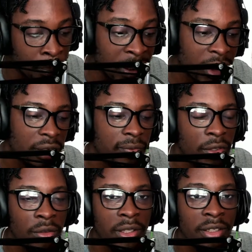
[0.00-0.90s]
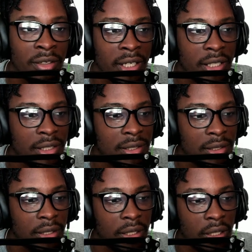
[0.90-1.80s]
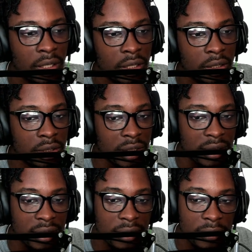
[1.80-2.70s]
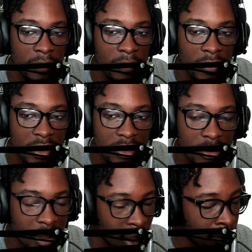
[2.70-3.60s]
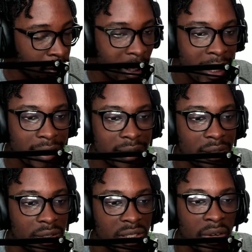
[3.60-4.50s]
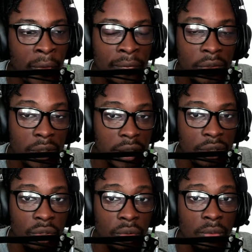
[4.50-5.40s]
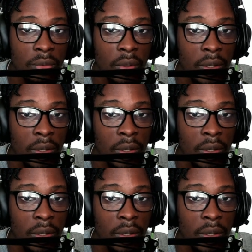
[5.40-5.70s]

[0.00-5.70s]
Be careful out there, guys. Just keep your hands to yourself if you need to.